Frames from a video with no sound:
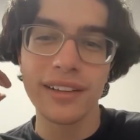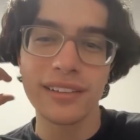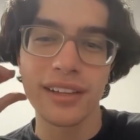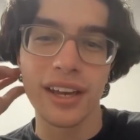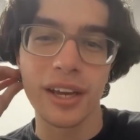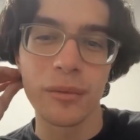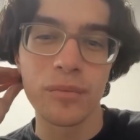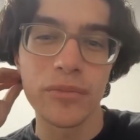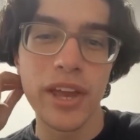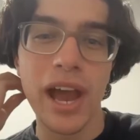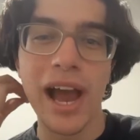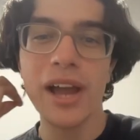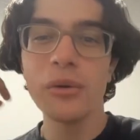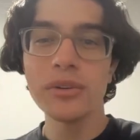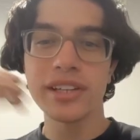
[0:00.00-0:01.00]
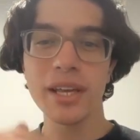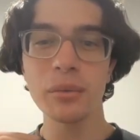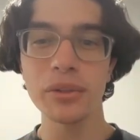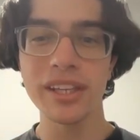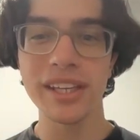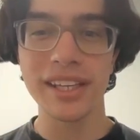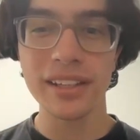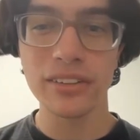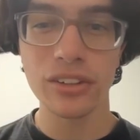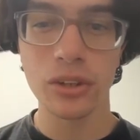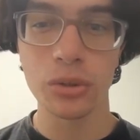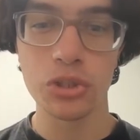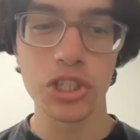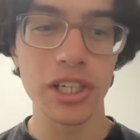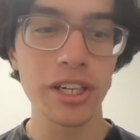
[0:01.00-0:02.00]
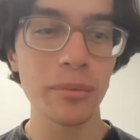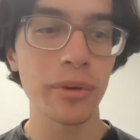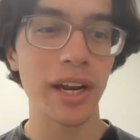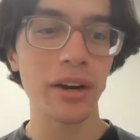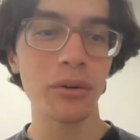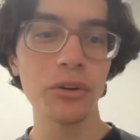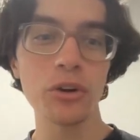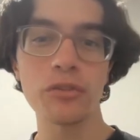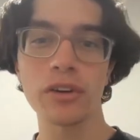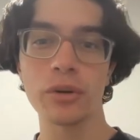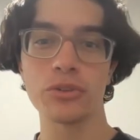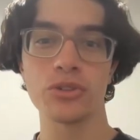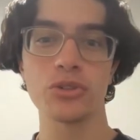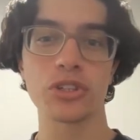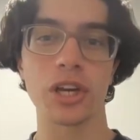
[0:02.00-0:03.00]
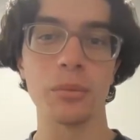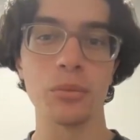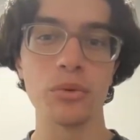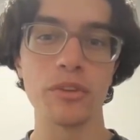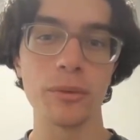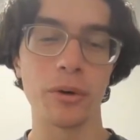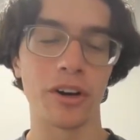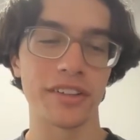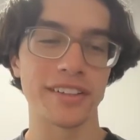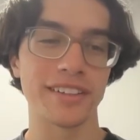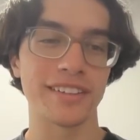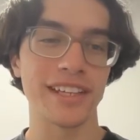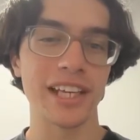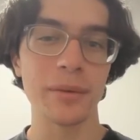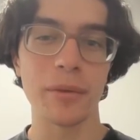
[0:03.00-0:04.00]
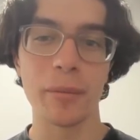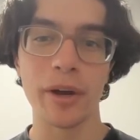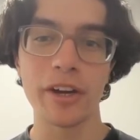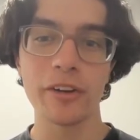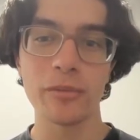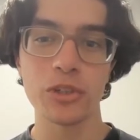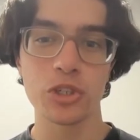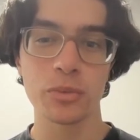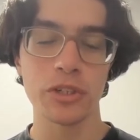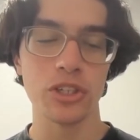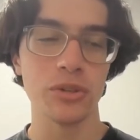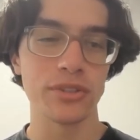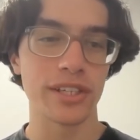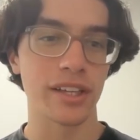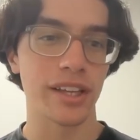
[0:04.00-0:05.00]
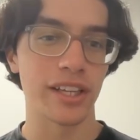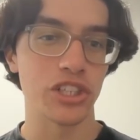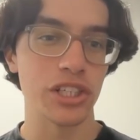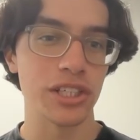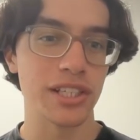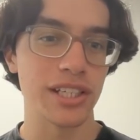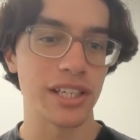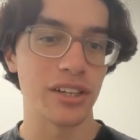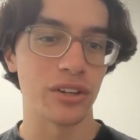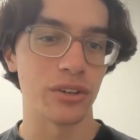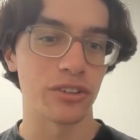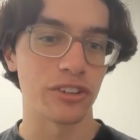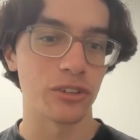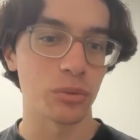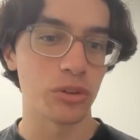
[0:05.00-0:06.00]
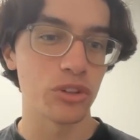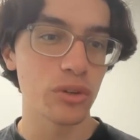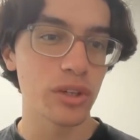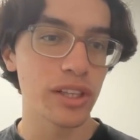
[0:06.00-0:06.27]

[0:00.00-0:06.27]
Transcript: time? I was able to get to Gogeta, but I don't know if I was using a movie boss's team. I might have just been using like GT heroes, because we're doing the